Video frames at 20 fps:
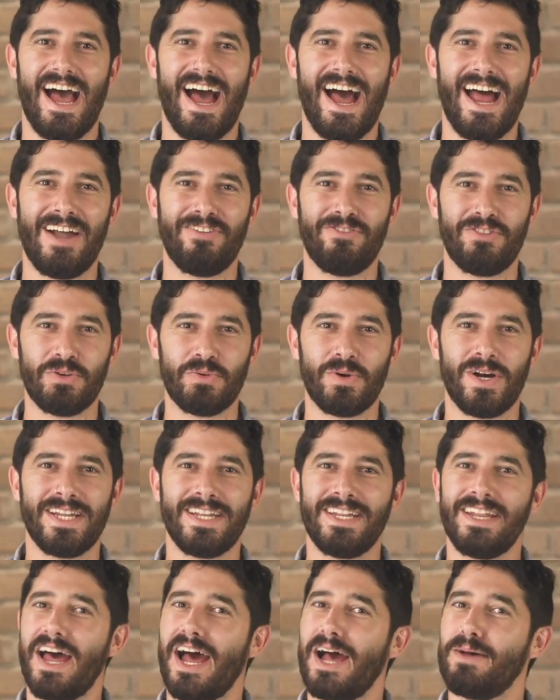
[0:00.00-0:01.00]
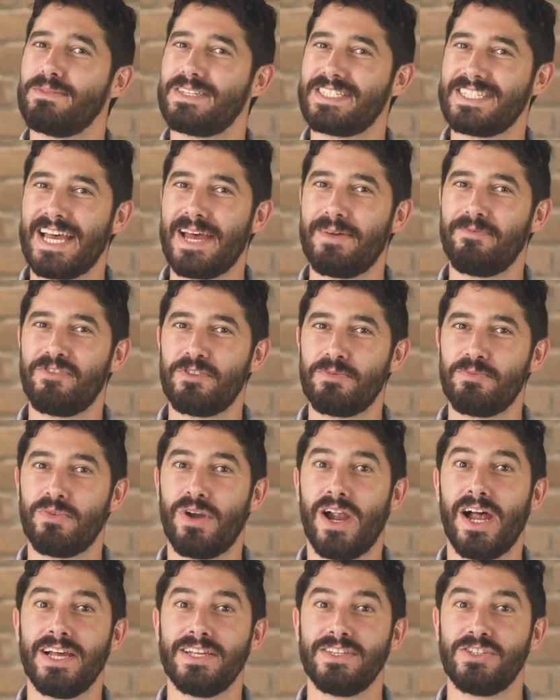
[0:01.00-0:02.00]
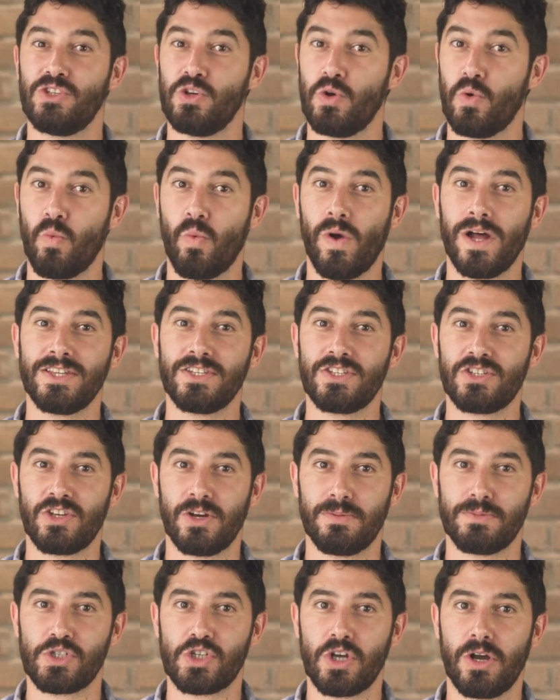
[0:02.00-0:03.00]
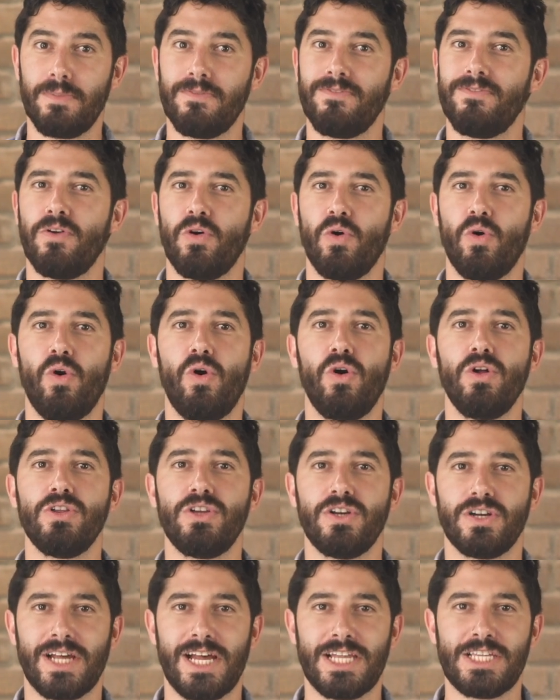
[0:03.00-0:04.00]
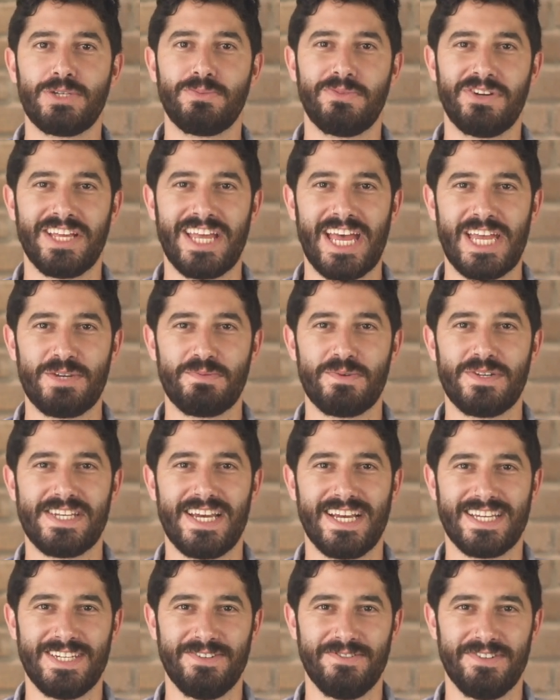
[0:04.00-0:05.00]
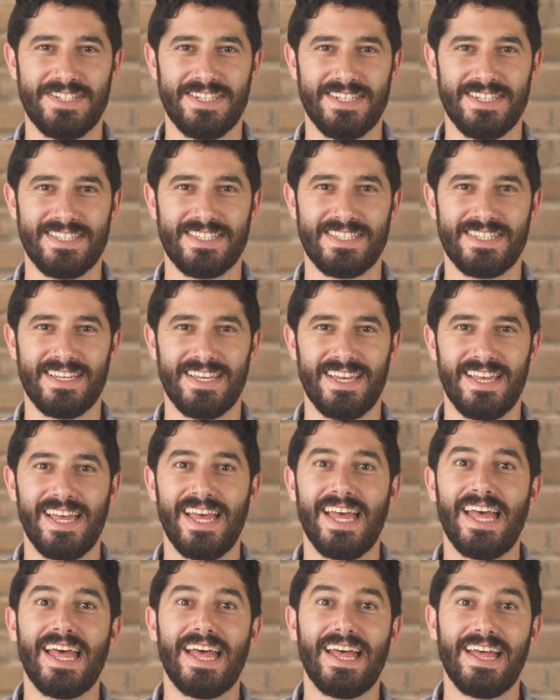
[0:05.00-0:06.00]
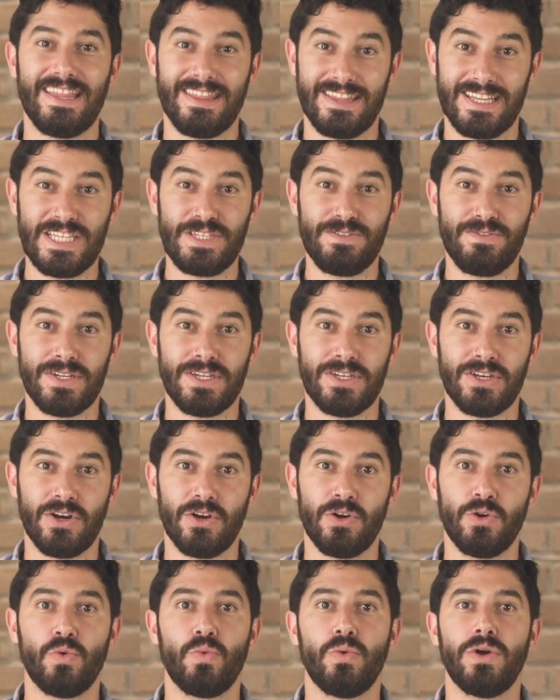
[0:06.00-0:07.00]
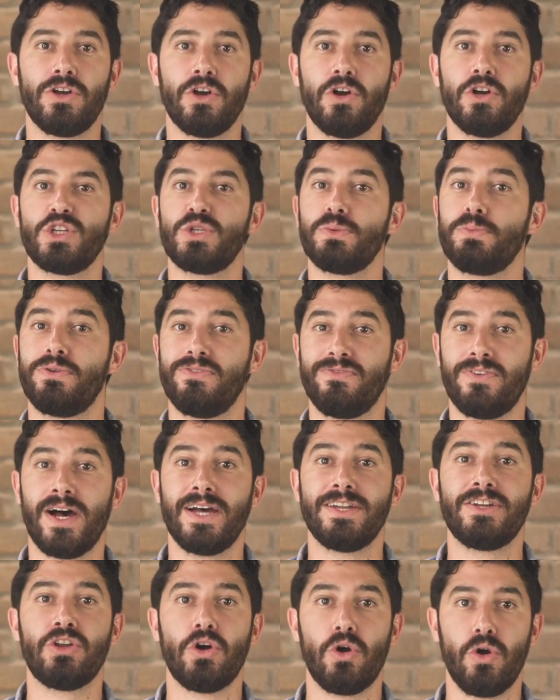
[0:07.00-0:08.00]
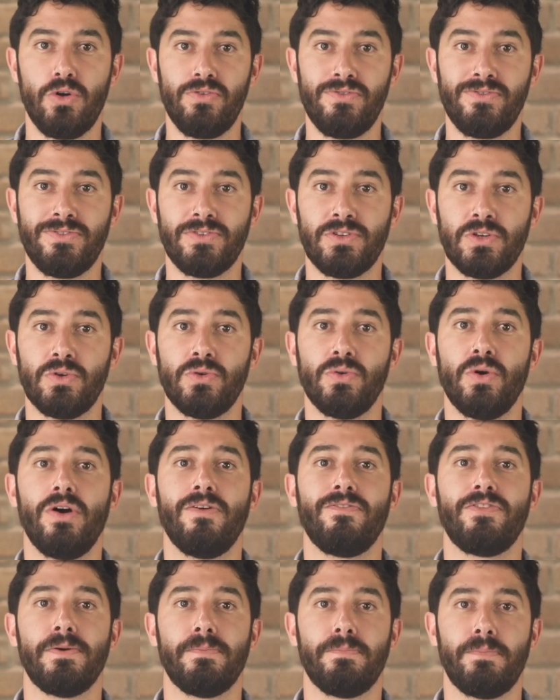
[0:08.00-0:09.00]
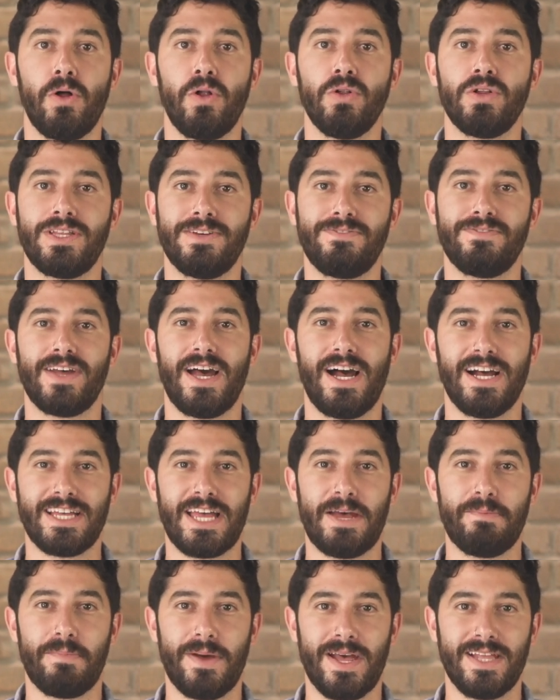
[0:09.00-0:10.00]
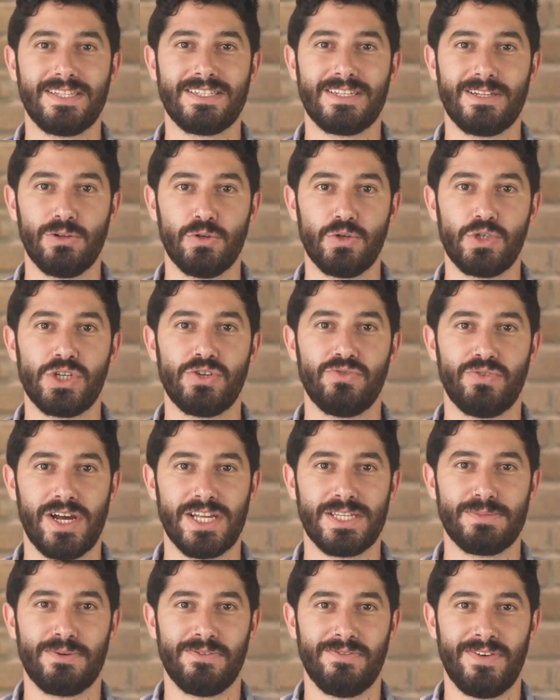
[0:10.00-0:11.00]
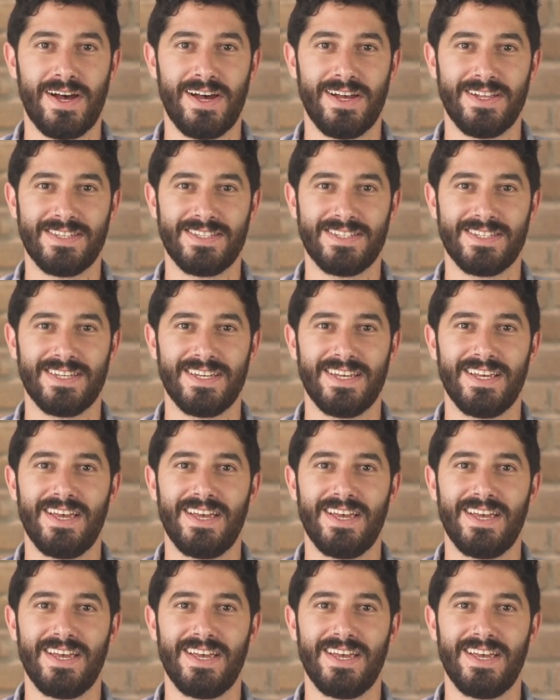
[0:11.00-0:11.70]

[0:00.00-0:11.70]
Hi everyone, I'm Sam from Rise, your one-stop shop for all your customer engagement activities. In this video, we're going to provide an overview of the bulk gift card campaign solution Rise provides.